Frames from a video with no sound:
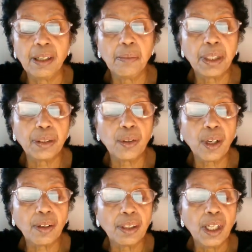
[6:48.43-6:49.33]
but you
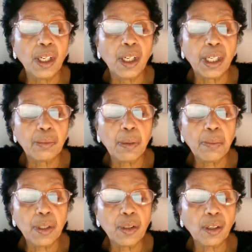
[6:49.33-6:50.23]
have
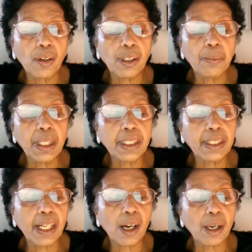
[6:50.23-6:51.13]
remember you have got a big
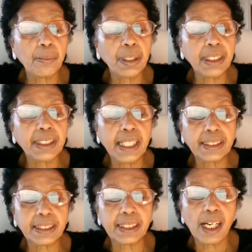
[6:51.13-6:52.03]
big
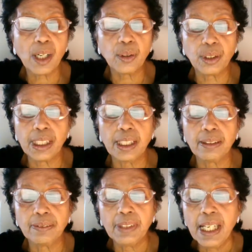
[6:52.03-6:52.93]
debt out there.
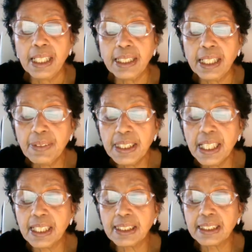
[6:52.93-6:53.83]
Mm.
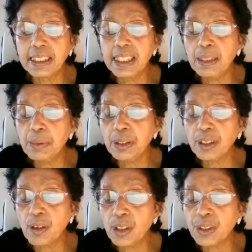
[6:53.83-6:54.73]
Nevertheless, think about the
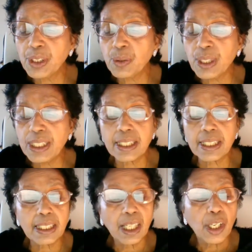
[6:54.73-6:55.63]

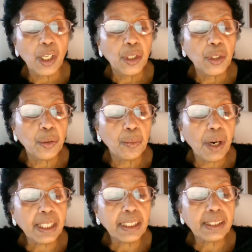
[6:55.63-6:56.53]
consequences you
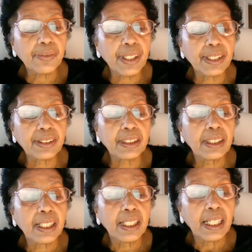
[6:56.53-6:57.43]
might face
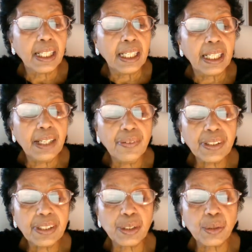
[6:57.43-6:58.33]
if a
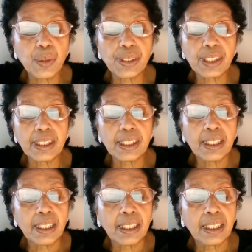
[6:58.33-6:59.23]
situation
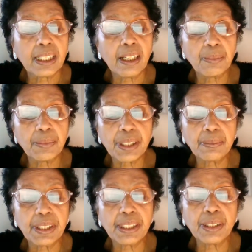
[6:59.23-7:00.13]
comes
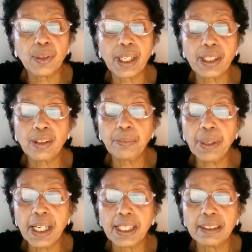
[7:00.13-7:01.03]
up that you cannot
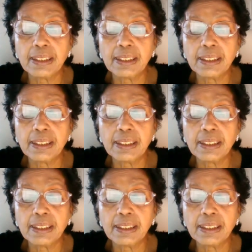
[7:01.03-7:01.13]
pay.